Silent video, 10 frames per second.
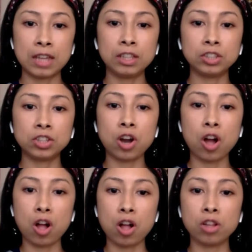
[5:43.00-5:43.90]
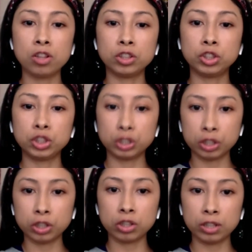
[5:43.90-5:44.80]
These are all
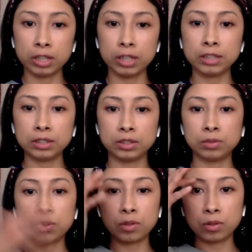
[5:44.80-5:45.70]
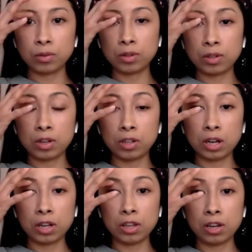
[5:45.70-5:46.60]
sugar cookies. Yeah,